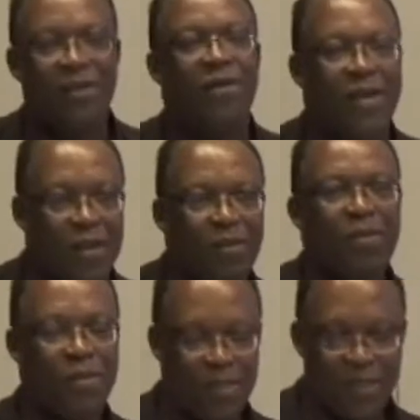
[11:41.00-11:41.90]
Okay.
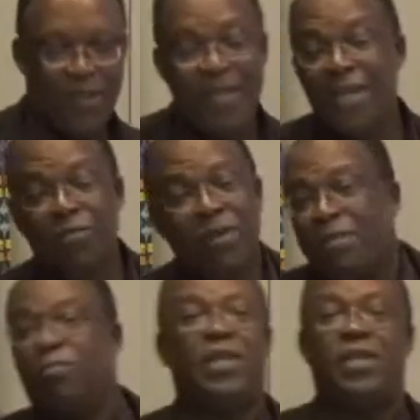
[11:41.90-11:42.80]
That's where
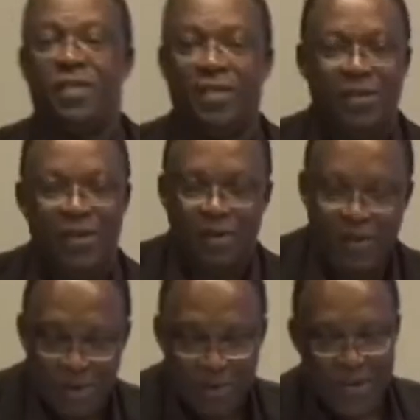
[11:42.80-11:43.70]
the beauty is. Sorry,
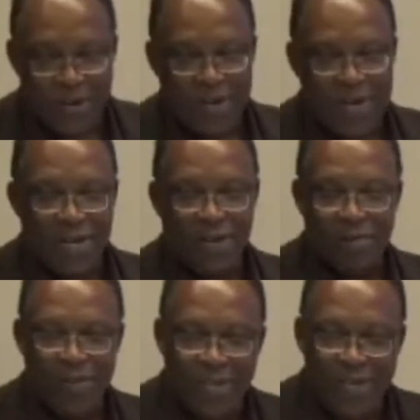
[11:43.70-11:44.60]
we're not going to argue
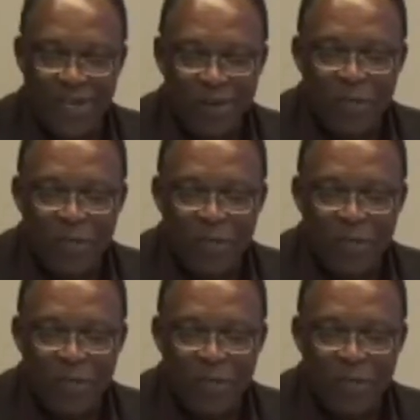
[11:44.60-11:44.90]
about that.